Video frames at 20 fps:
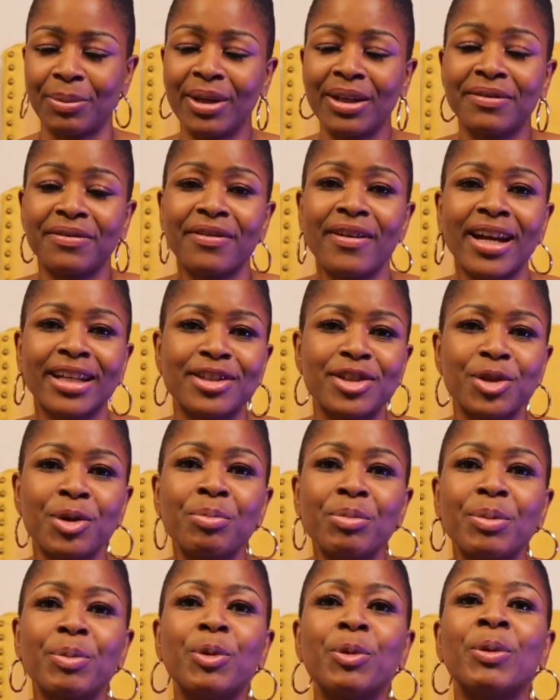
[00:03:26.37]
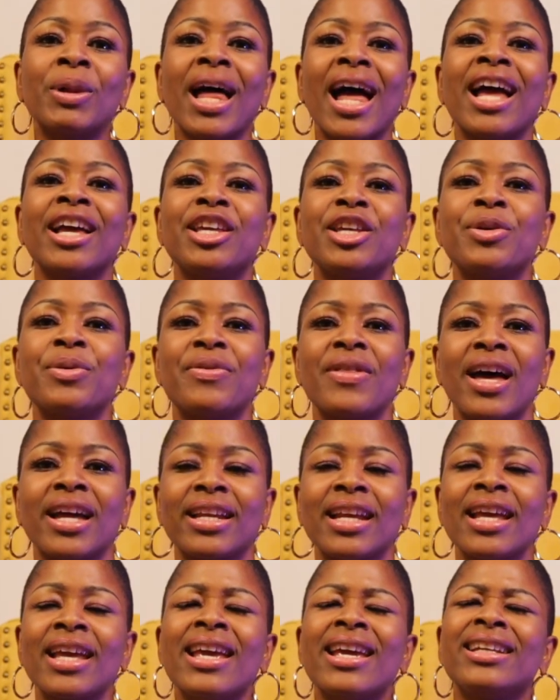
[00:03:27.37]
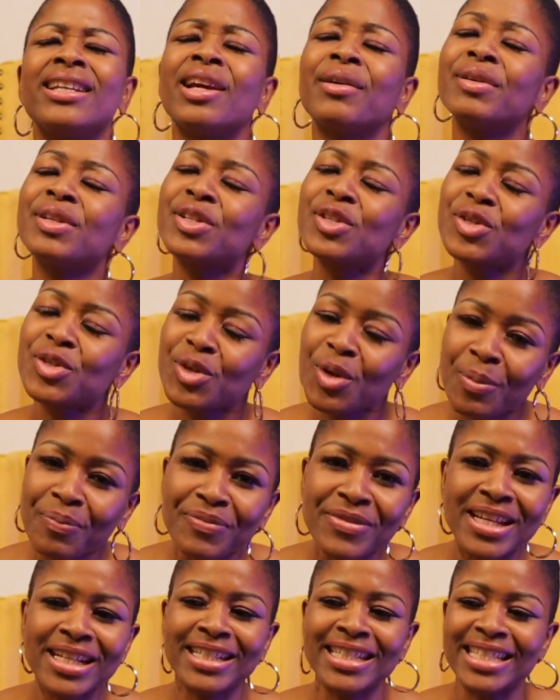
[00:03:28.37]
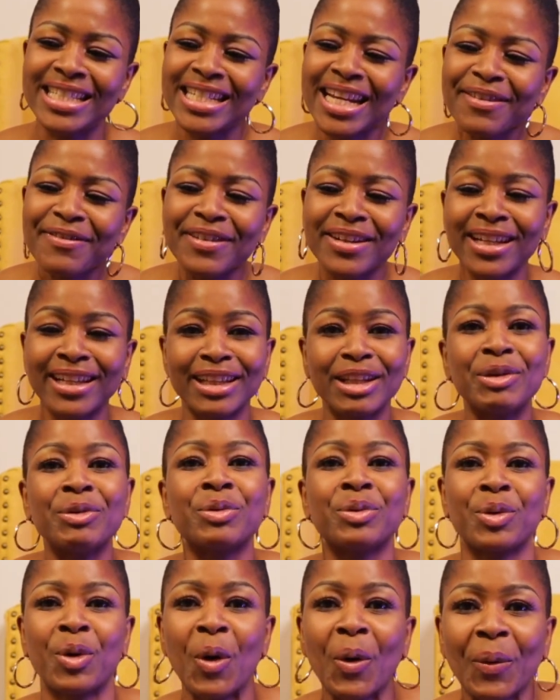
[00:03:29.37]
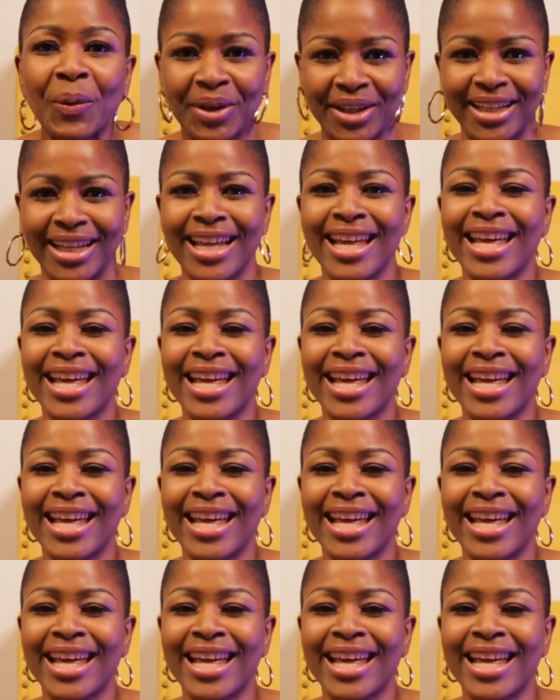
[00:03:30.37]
In fact, some people will argue that there is something definitely wrong